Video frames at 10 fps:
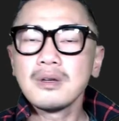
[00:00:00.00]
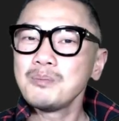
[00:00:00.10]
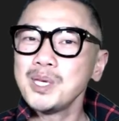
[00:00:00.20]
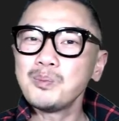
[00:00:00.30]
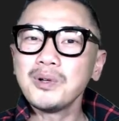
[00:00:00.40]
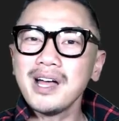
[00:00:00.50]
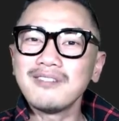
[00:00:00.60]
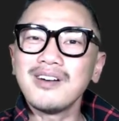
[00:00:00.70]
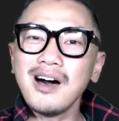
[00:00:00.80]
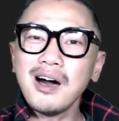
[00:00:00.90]
people have
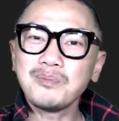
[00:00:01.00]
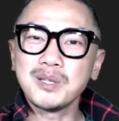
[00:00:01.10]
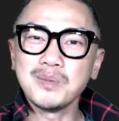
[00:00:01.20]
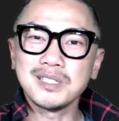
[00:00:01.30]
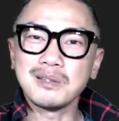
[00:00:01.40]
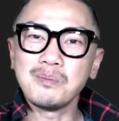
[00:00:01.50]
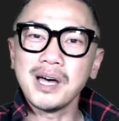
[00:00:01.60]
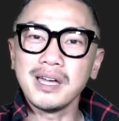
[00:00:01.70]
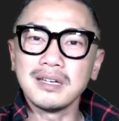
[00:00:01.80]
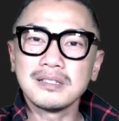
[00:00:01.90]
optimism
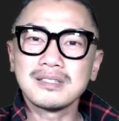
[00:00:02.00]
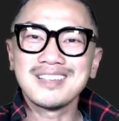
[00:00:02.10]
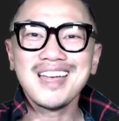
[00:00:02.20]
bias.